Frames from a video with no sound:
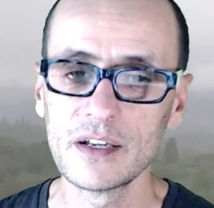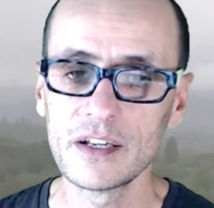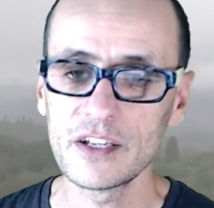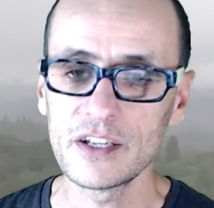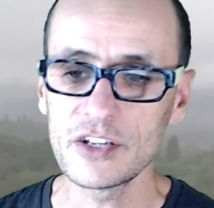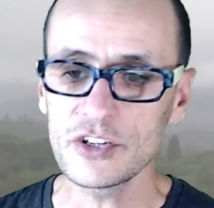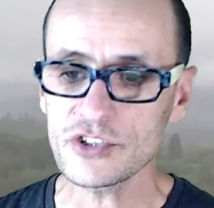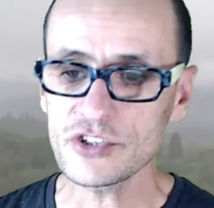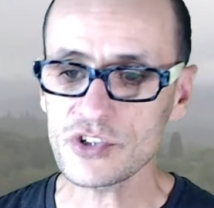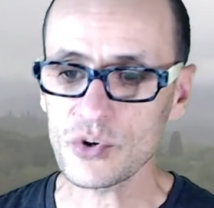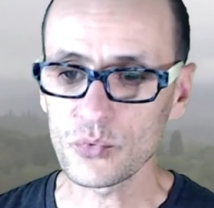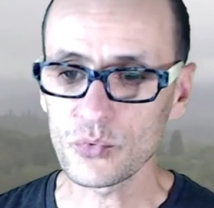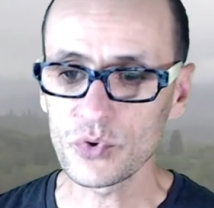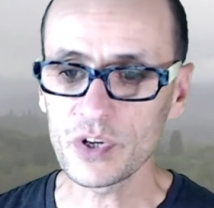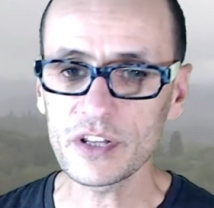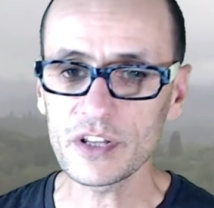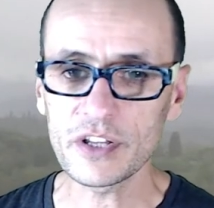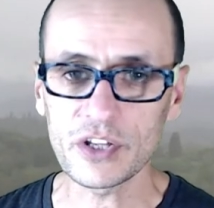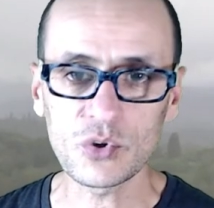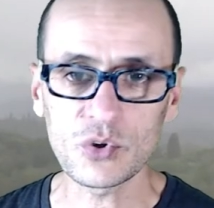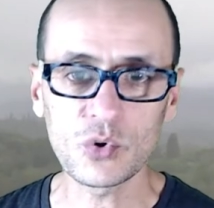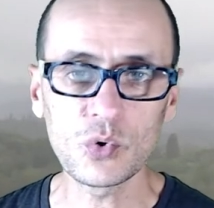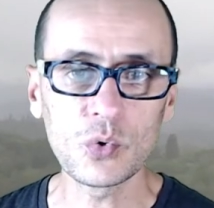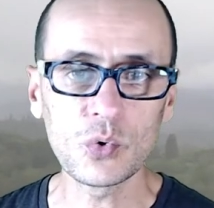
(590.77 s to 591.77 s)
Here's a
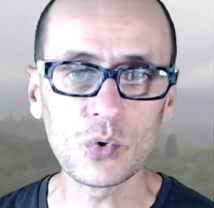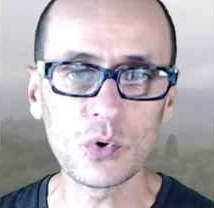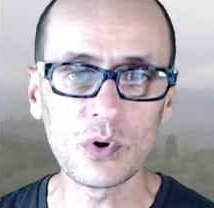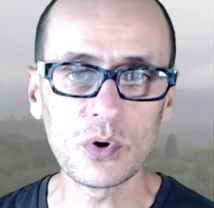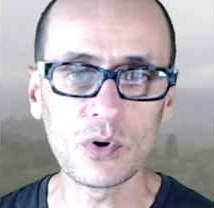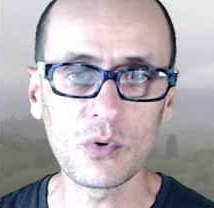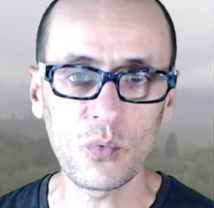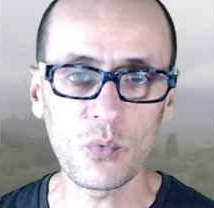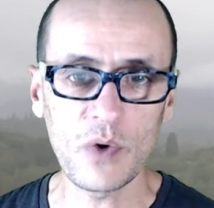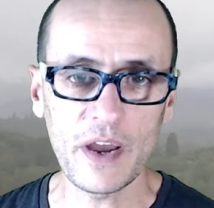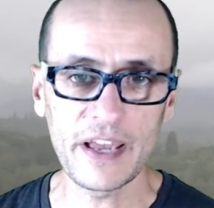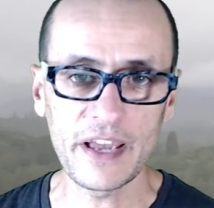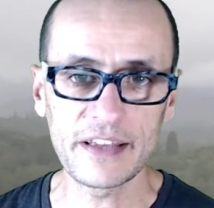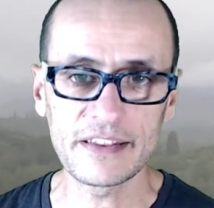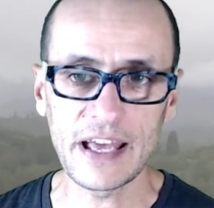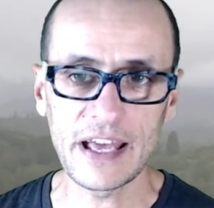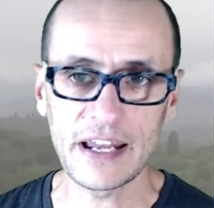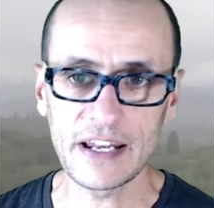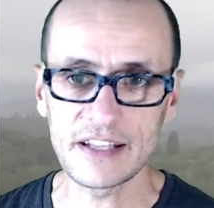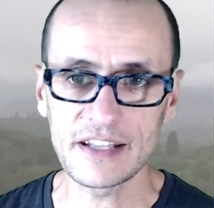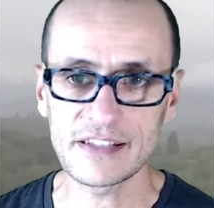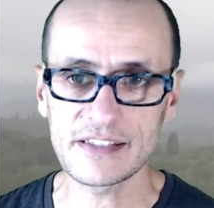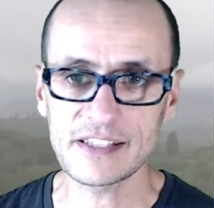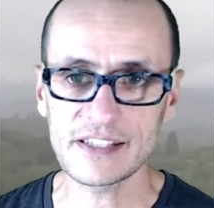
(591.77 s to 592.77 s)
really cool way
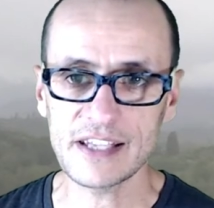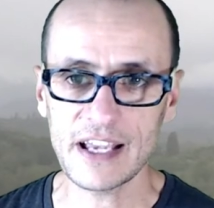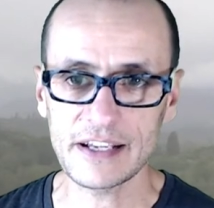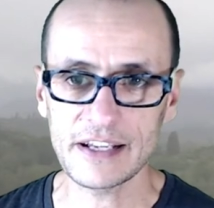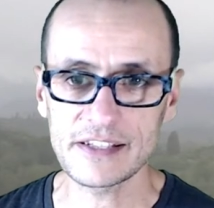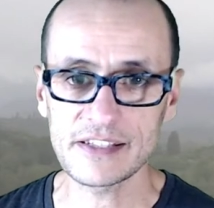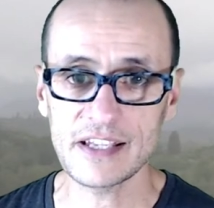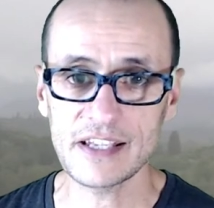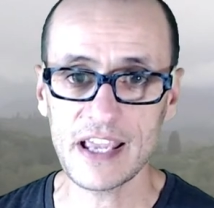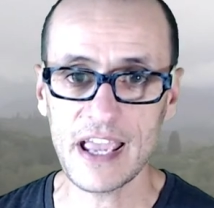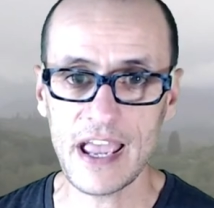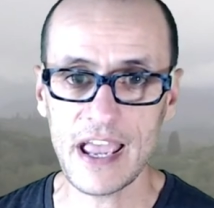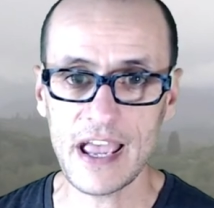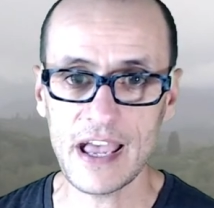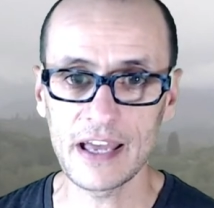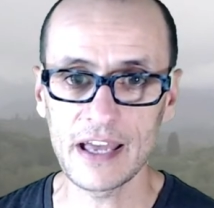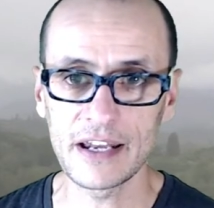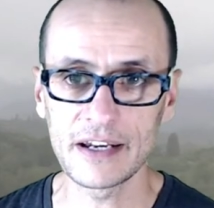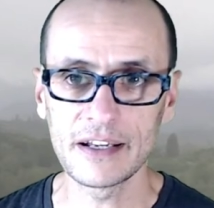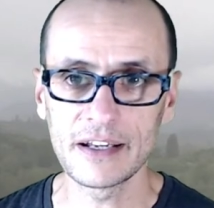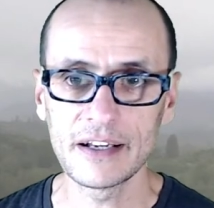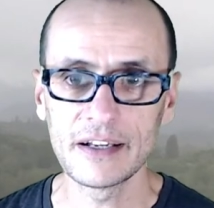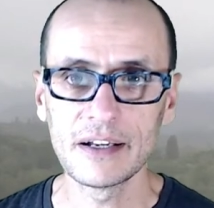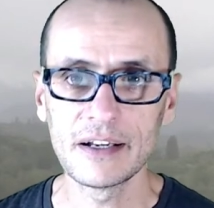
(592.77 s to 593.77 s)
that insects
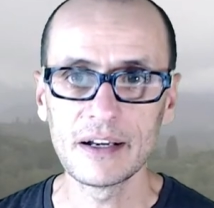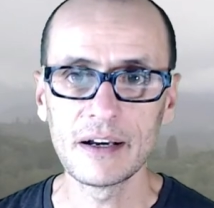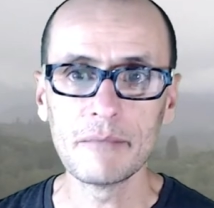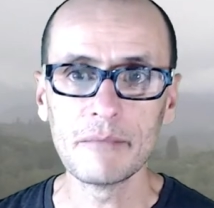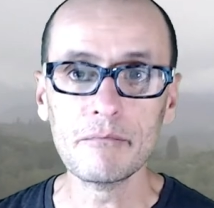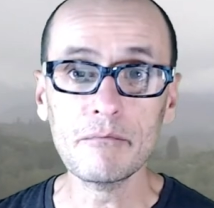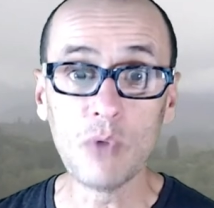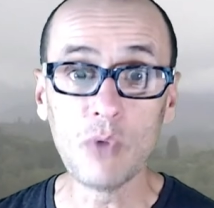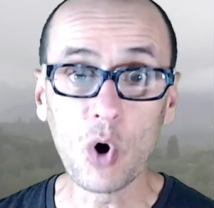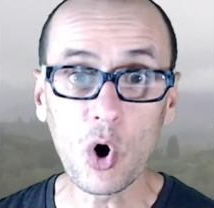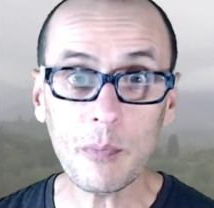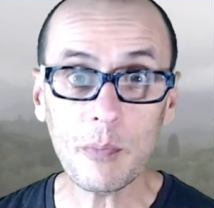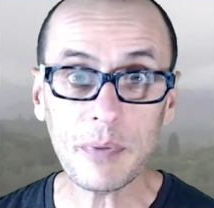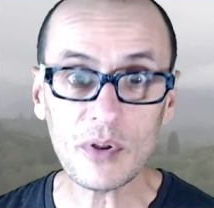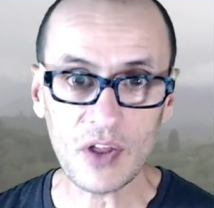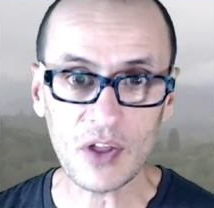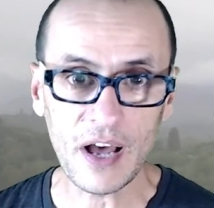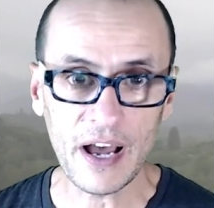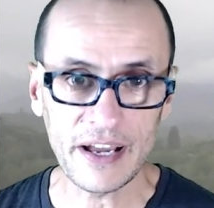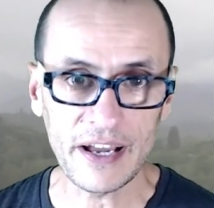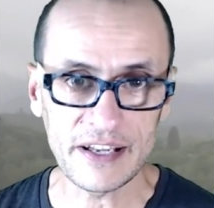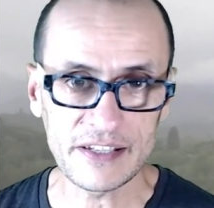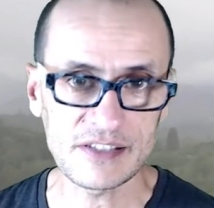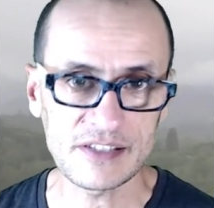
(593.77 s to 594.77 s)
can
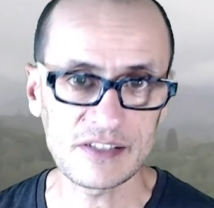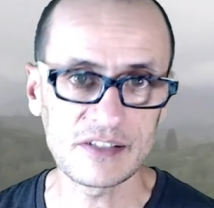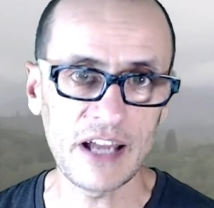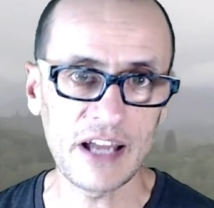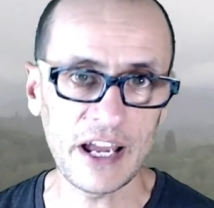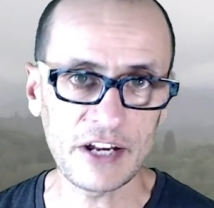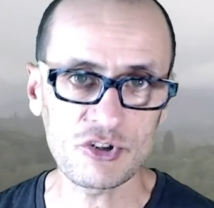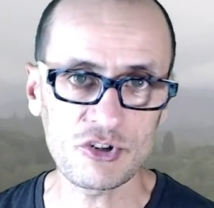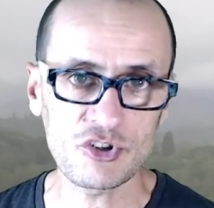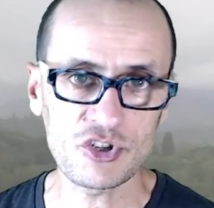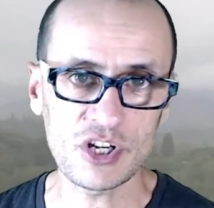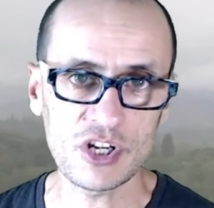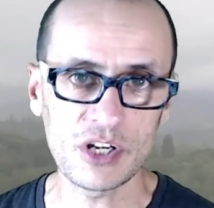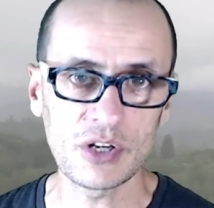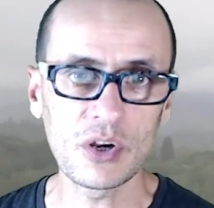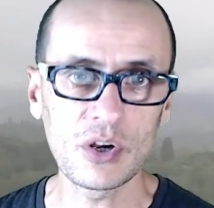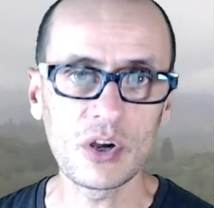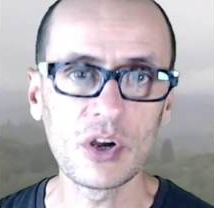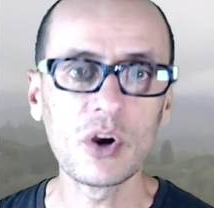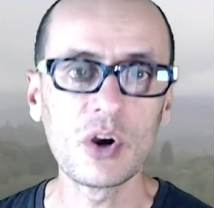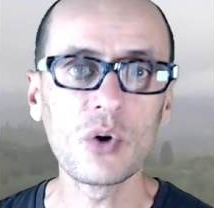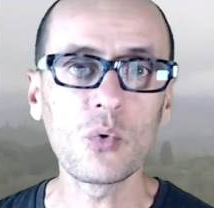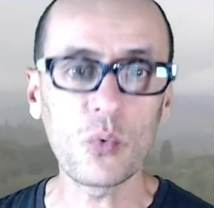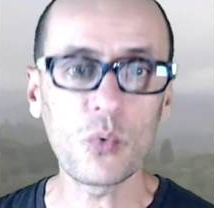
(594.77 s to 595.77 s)
mobilize nitrogen
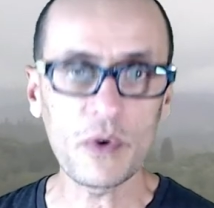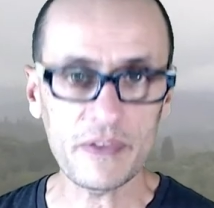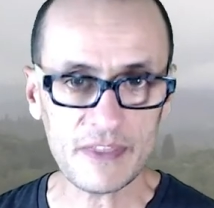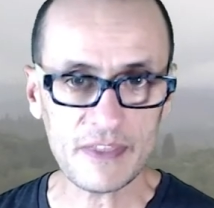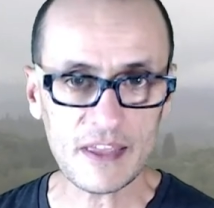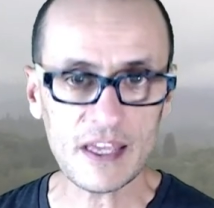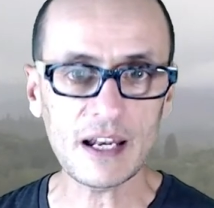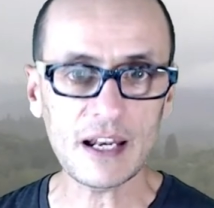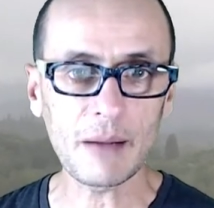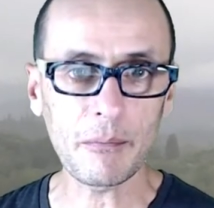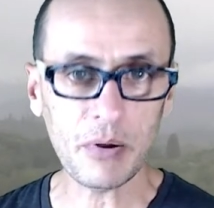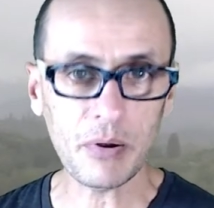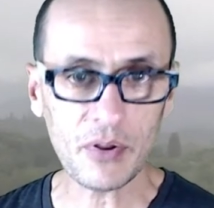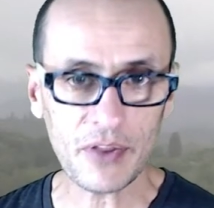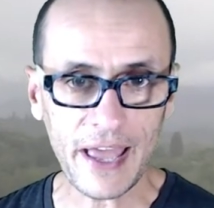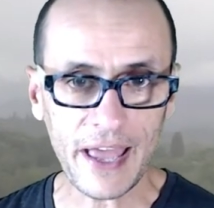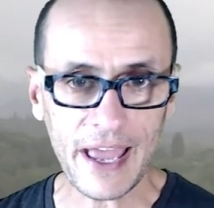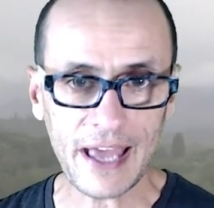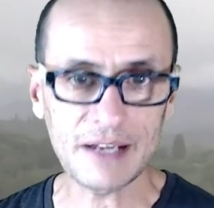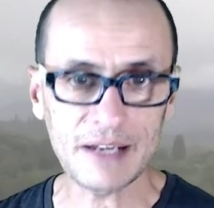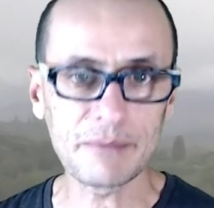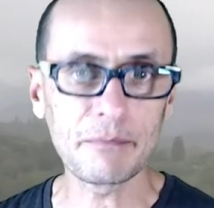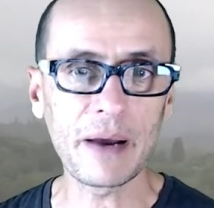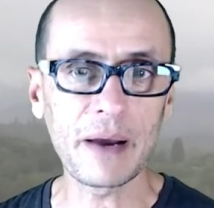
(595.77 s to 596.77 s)
within a
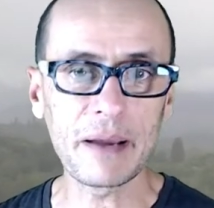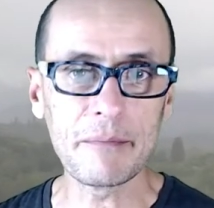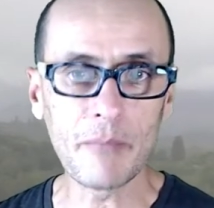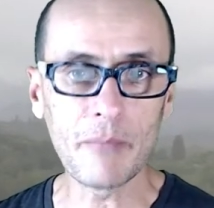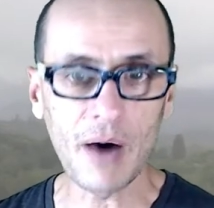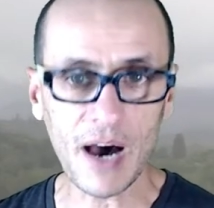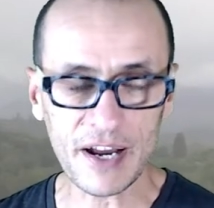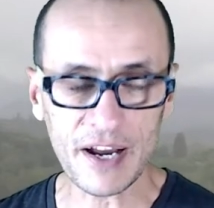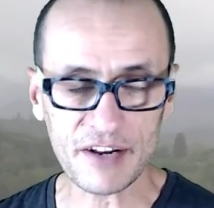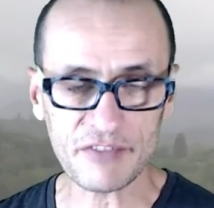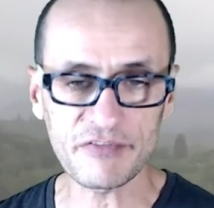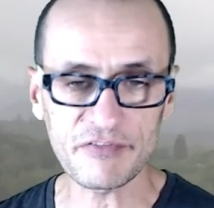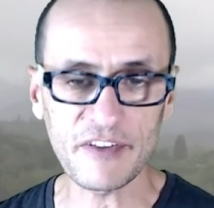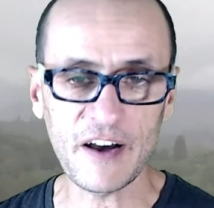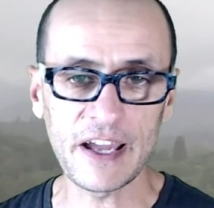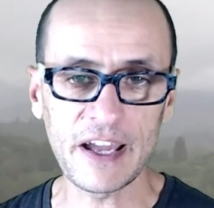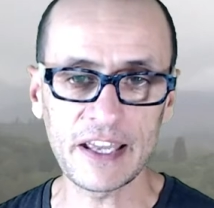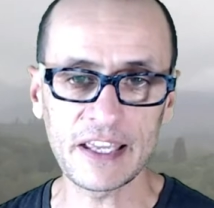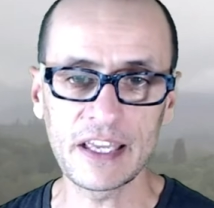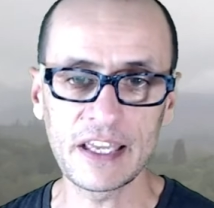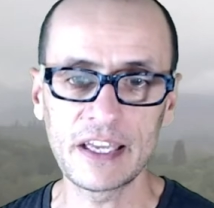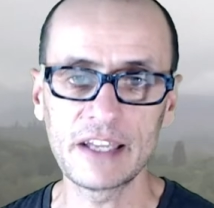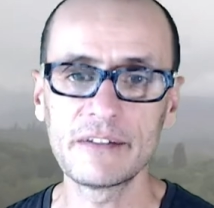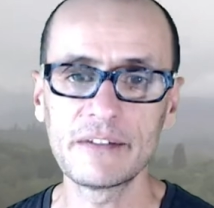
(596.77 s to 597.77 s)
plant by
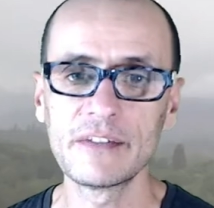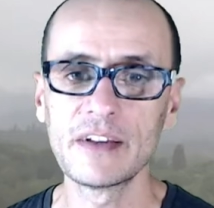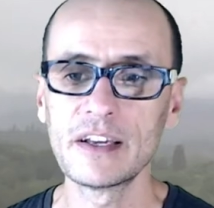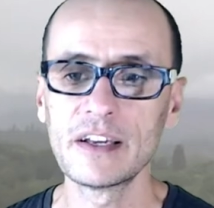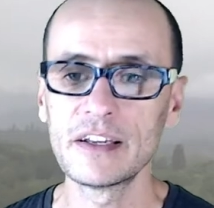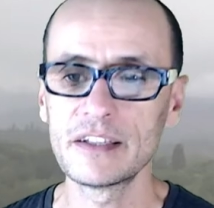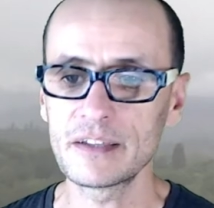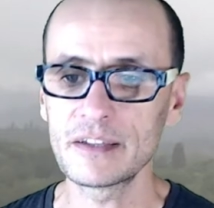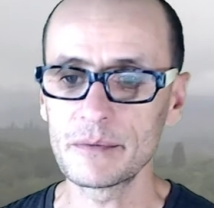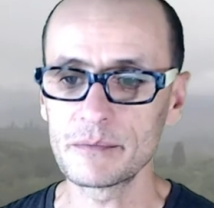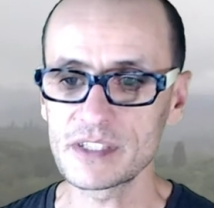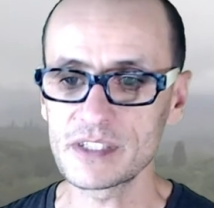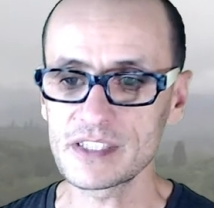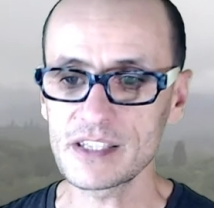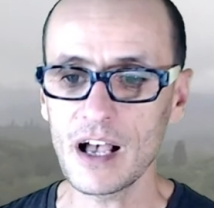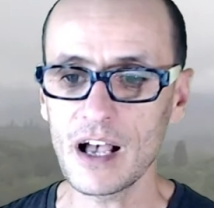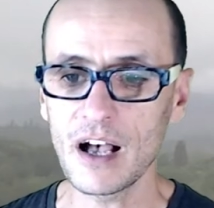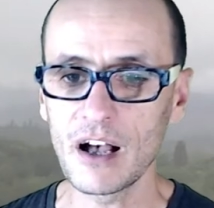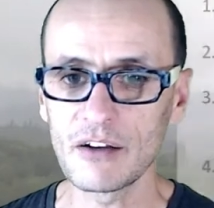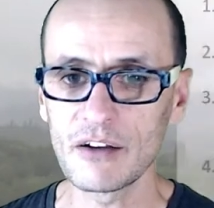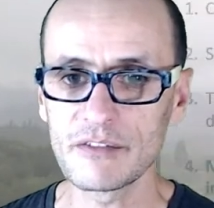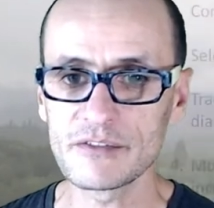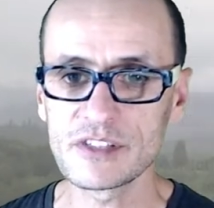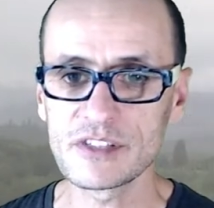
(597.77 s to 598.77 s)
modifying it
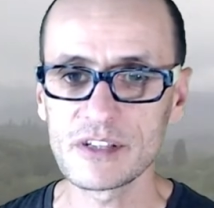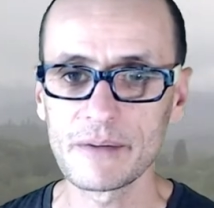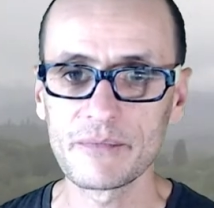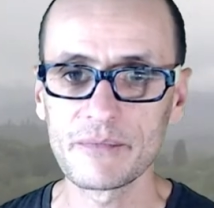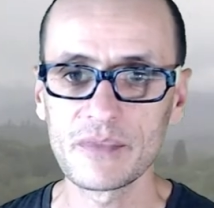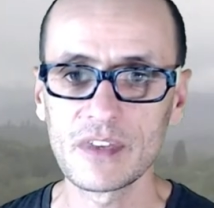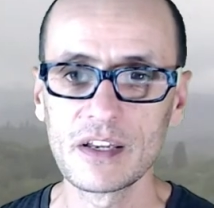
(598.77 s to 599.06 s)
themselves.